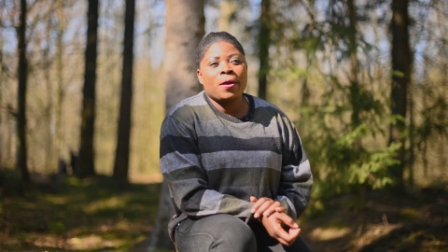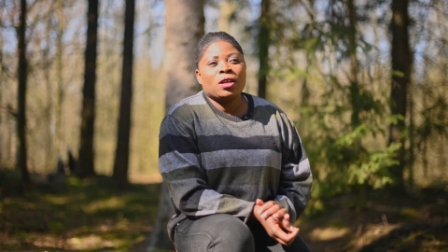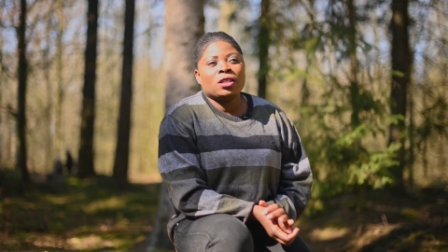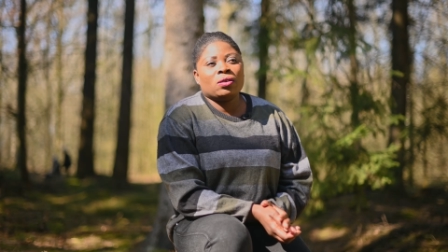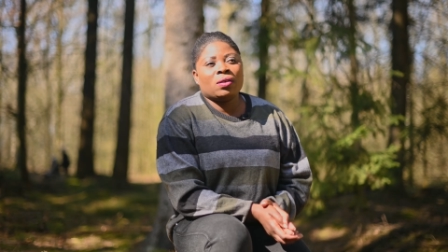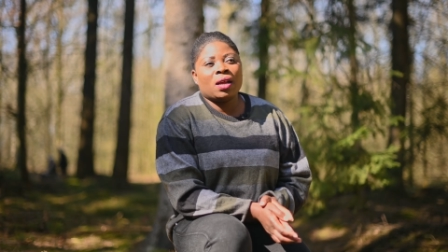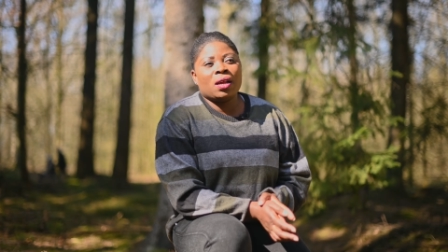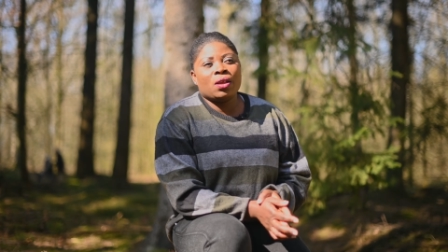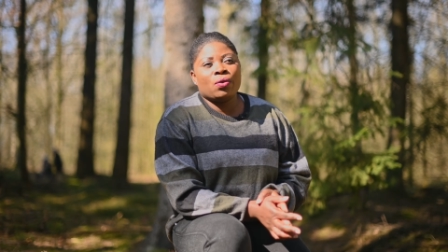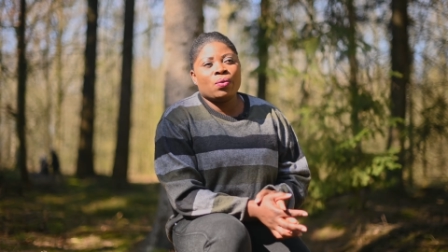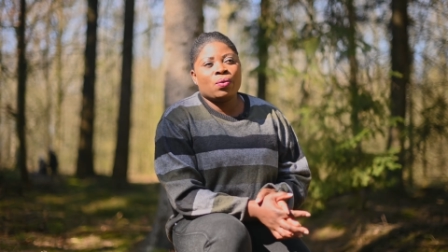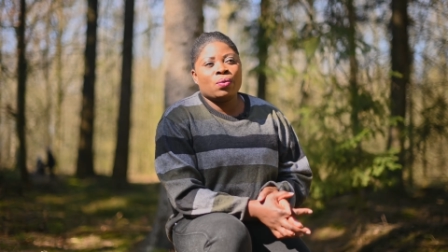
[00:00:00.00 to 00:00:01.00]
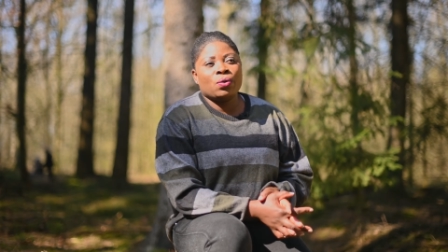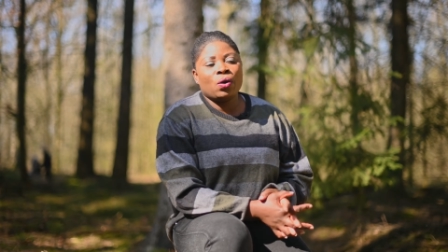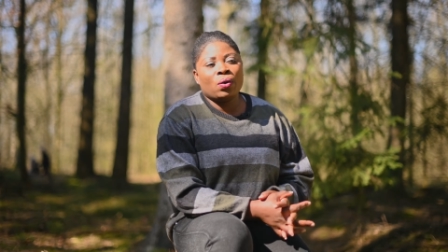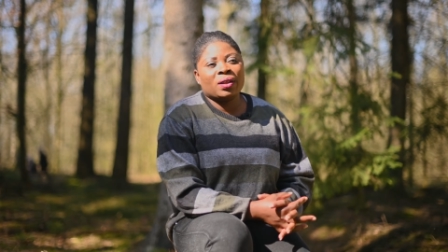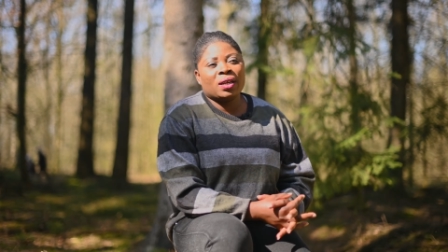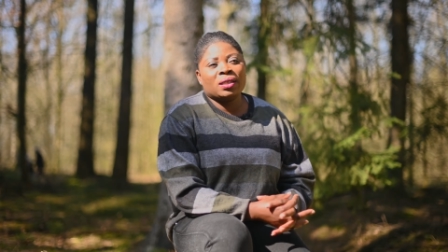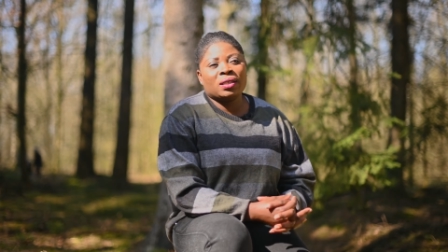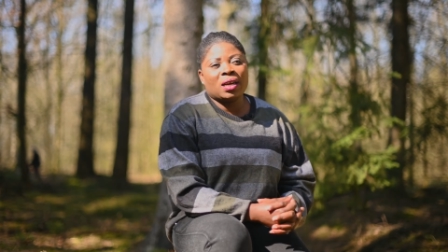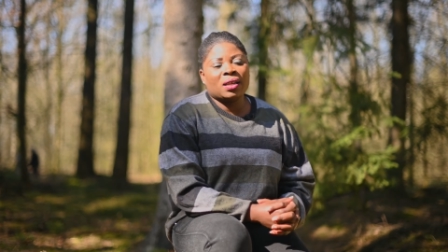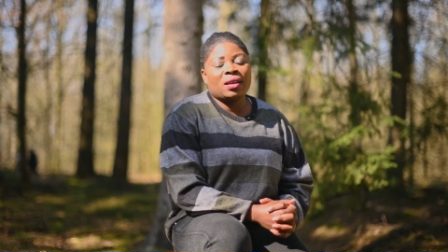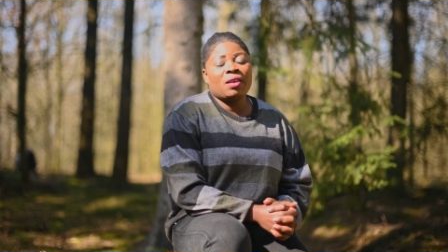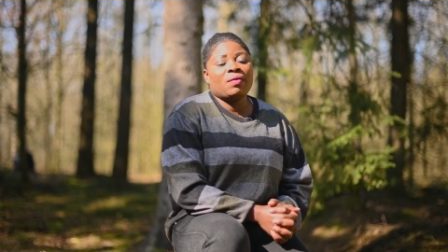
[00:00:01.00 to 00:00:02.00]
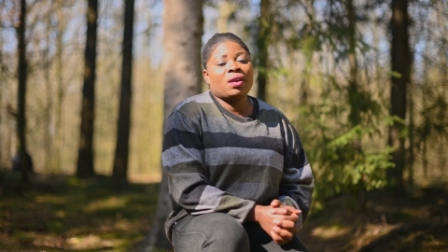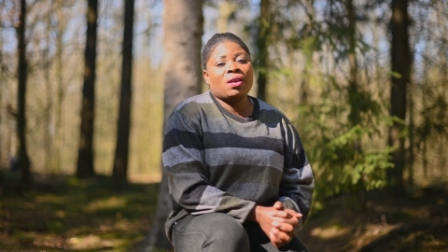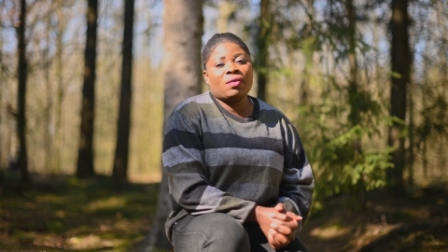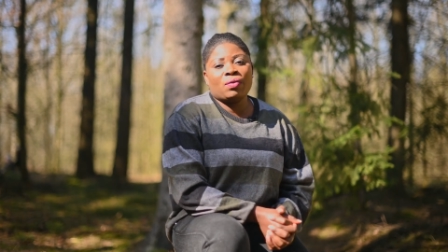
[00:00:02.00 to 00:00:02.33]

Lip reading: so that you know that they even give